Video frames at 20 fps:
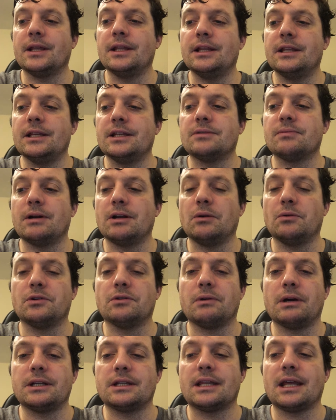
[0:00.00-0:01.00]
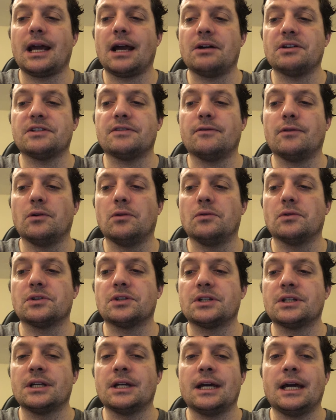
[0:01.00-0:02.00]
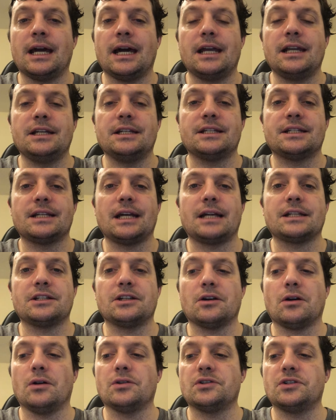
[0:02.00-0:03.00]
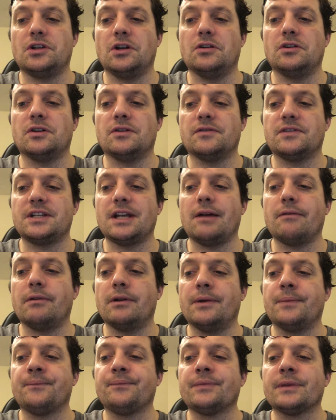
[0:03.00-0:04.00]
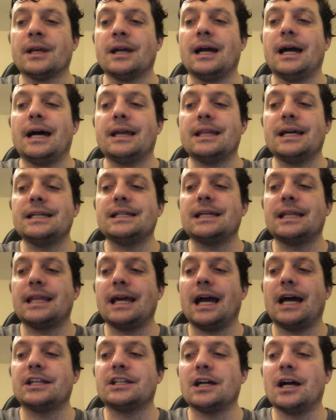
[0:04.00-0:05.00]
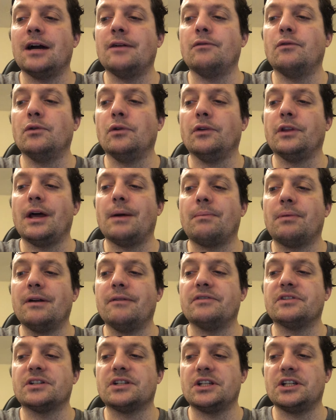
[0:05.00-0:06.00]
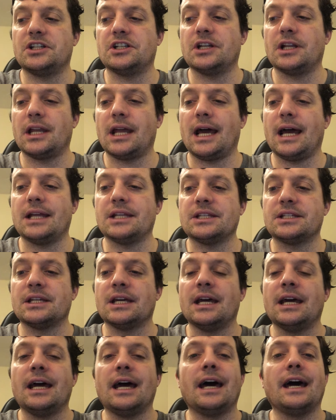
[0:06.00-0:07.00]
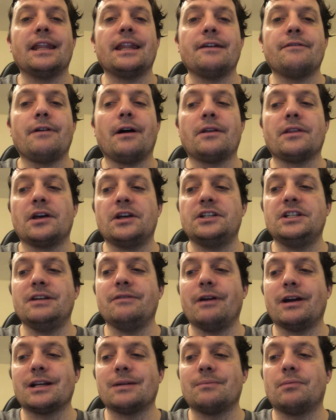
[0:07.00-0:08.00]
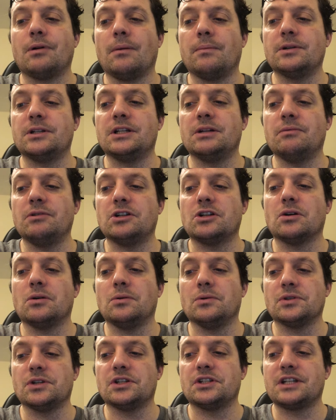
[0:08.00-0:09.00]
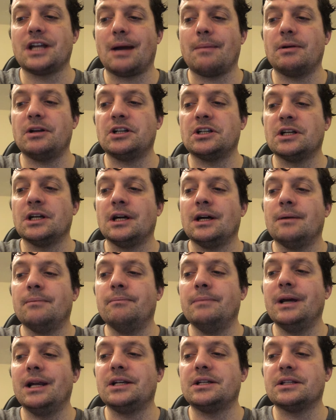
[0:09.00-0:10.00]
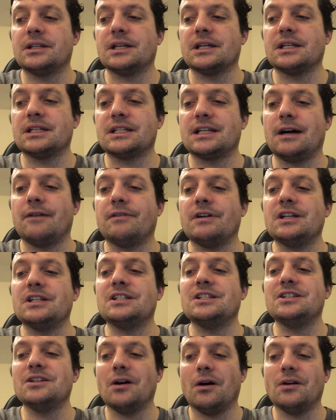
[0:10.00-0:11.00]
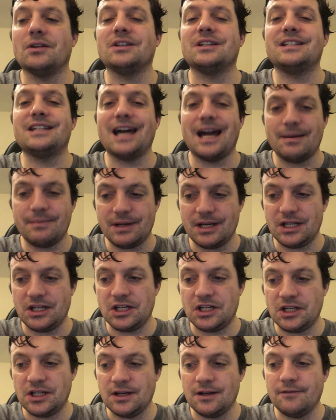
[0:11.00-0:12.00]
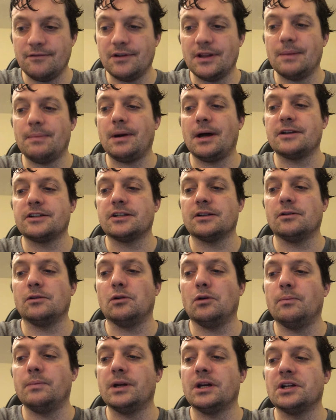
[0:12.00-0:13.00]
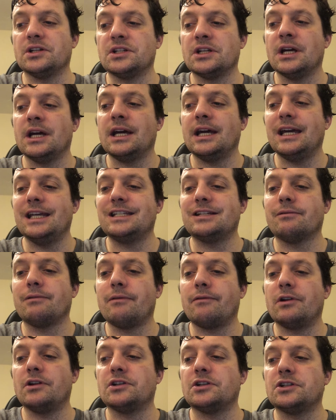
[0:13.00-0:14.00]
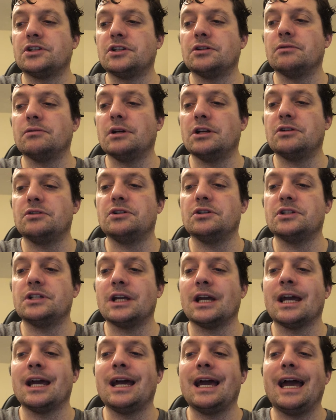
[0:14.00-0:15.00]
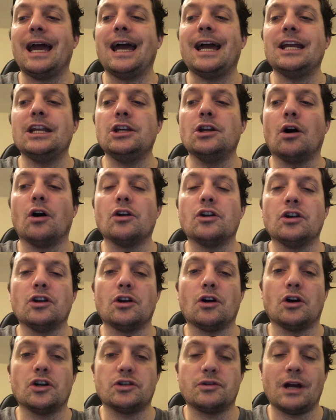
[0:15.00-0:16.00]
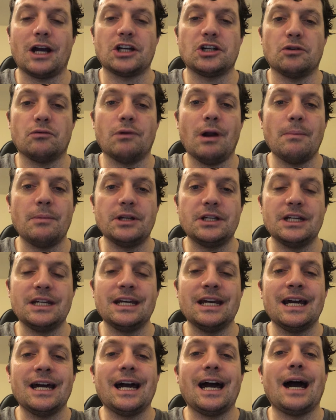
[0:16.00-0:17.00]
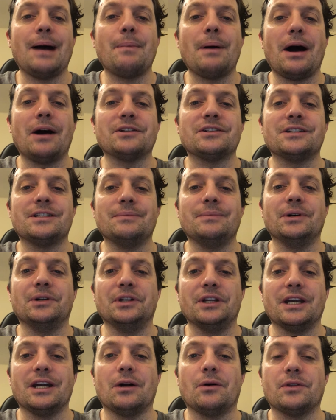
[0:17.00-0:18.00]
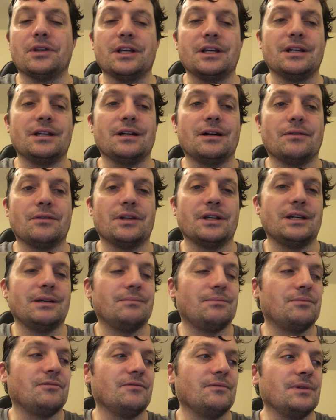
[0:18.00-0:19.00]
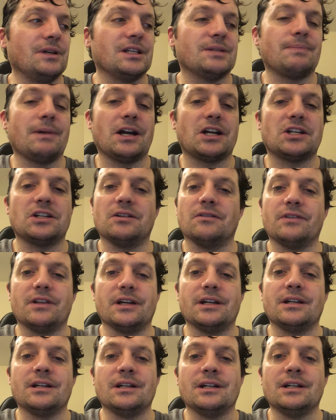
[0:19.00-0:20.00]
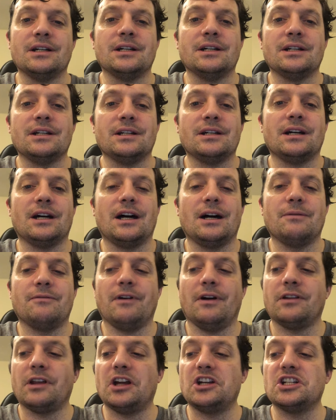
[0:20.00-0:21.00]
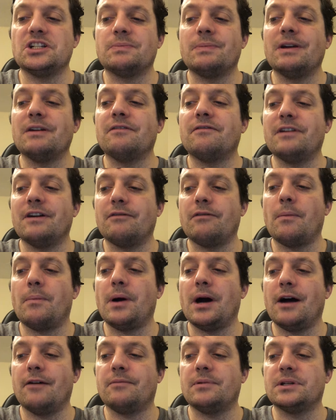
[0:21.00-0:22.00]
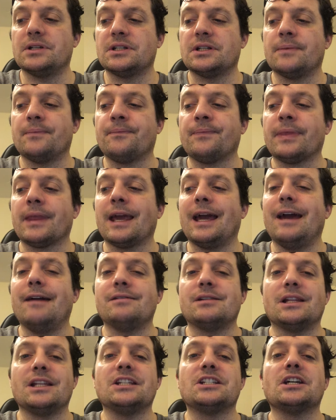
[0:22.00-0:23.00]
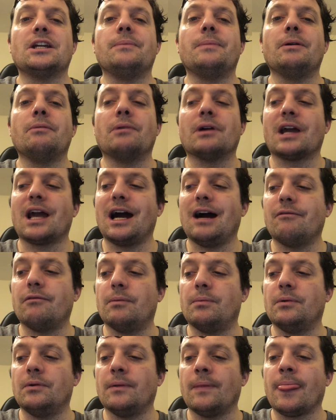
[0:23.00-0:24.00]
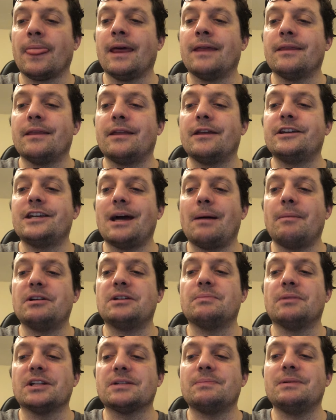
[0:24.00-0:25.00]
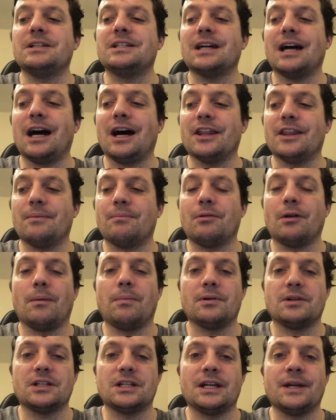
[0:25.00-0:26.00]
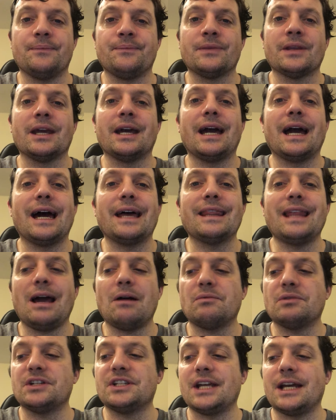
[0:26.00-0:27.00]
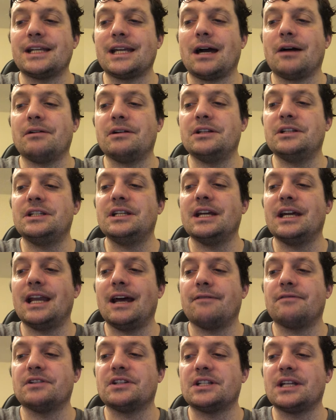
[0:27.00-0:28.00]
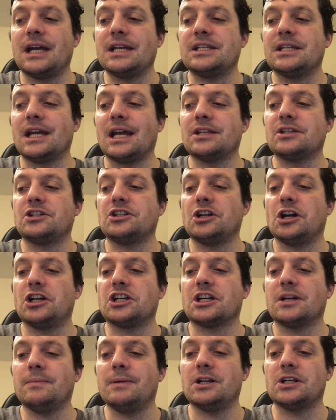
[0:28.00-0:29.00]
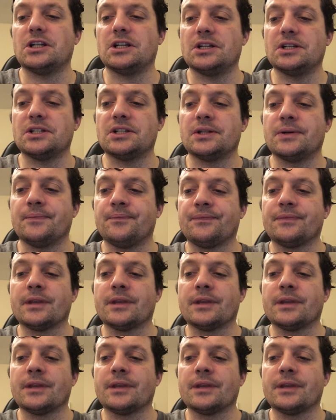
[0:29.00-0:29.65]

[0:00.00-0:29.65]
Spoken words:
this went all the way to the House of Lords, and it sat in a constitution of seven. And they said they had to overrule their previous decision at Anne's, and they found that a defect in property which causes damage, merely to think itself, is not damage for the purpose of the law, because it's equivalent to introducing a non-contractual remedy about the building or the inspection of the foundations being fit for purpose. If something's going to be recoverable, then the damage must be to other property, and that was set out in DNF Estates against Church Commissioners.